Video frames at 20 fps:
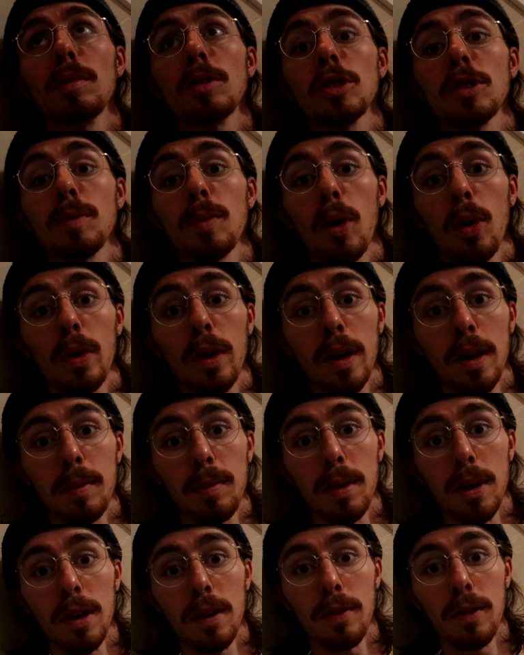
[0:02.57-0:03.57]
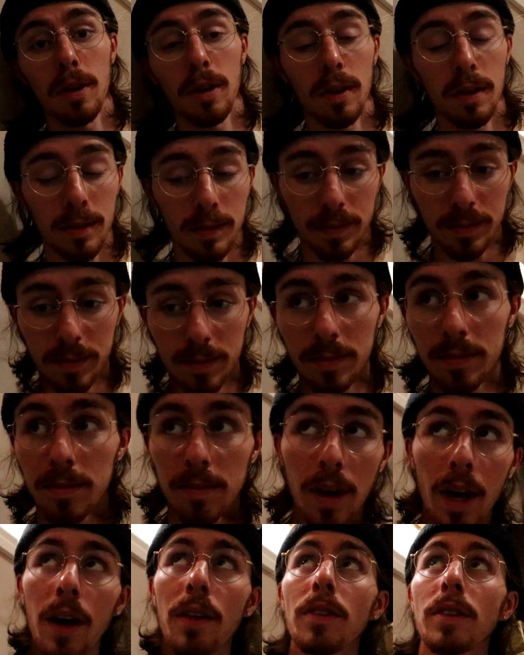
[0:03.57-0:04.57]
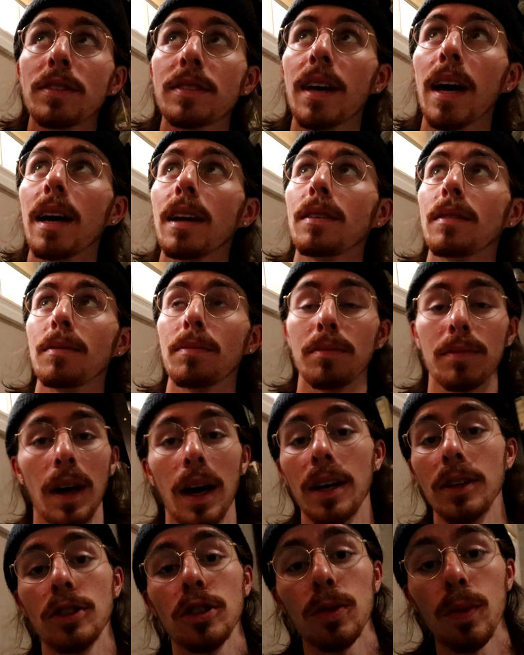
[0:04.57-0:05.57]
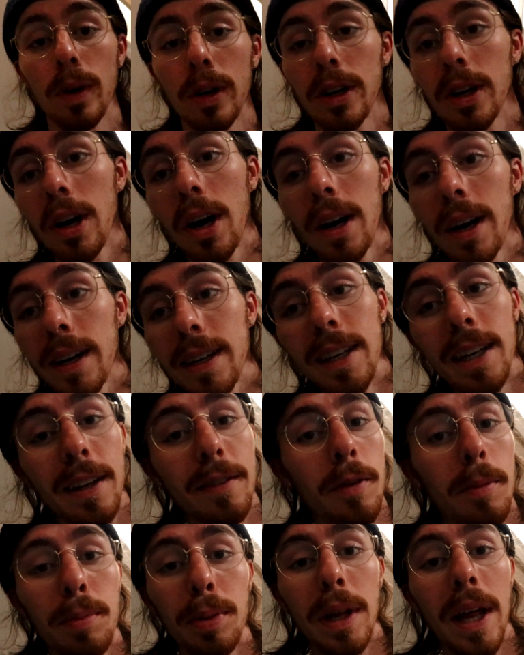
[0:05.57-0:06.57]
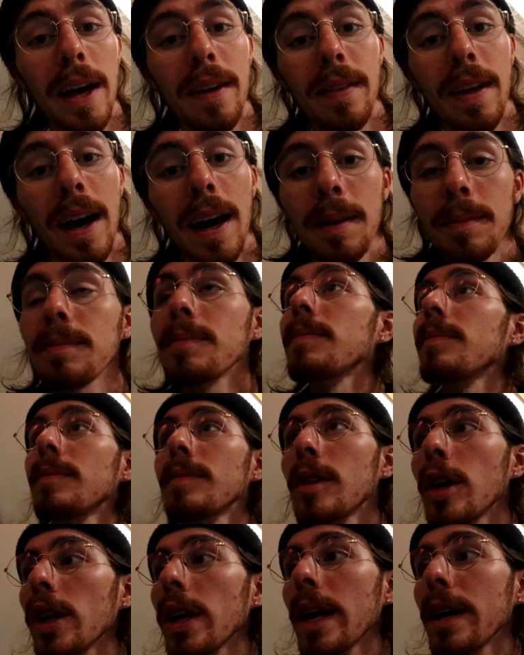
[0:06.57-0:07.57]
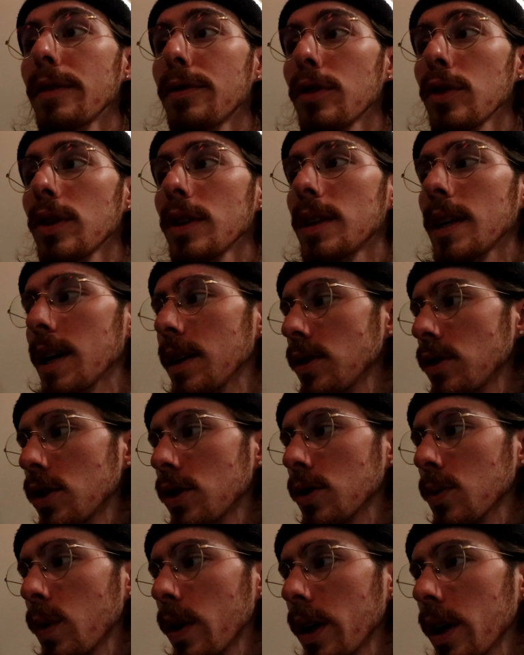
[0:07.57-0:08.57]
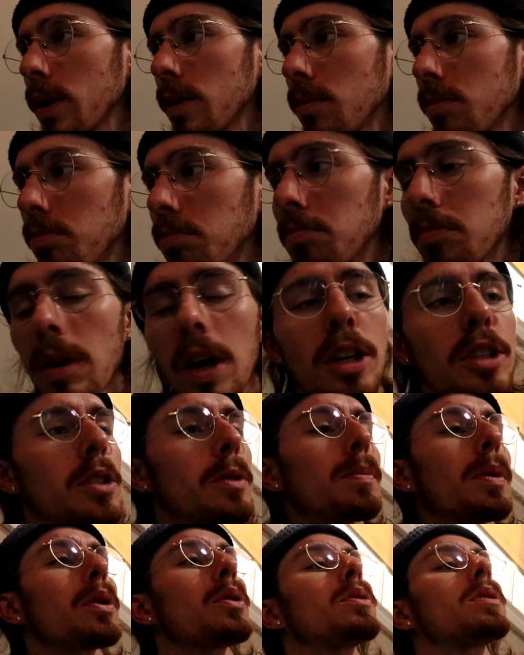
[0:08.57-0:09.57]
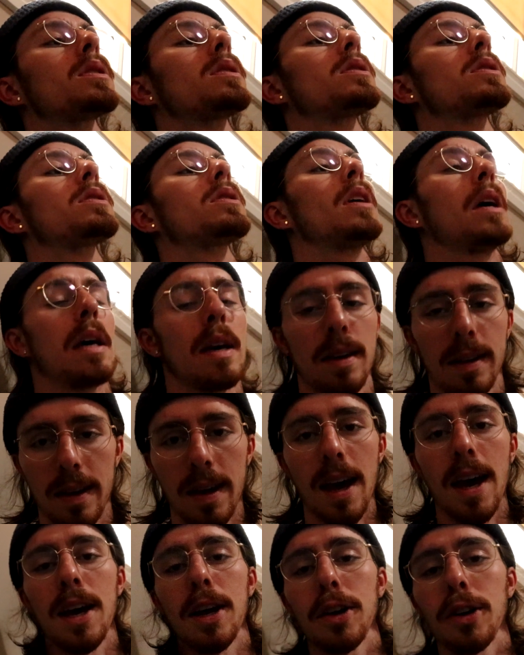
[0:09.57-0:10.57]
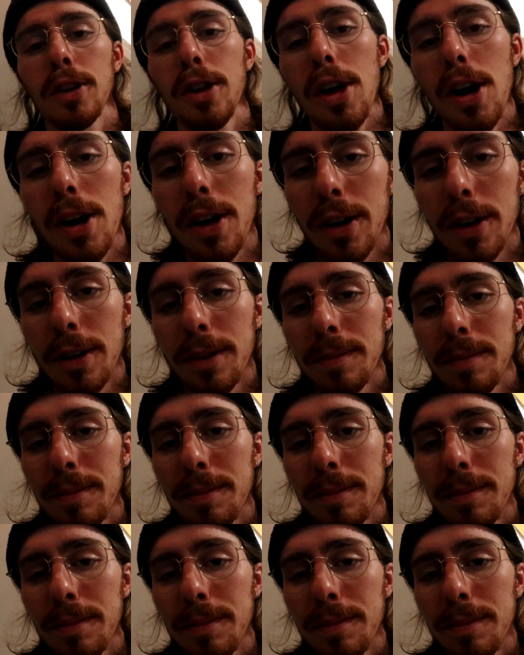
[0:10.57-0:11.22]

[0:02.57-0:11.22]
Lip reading: Smoking Beaver. And the tent, I swear to God, I didn't even plan that. The light for the tent just went out. I suppose it's 8 o'clock.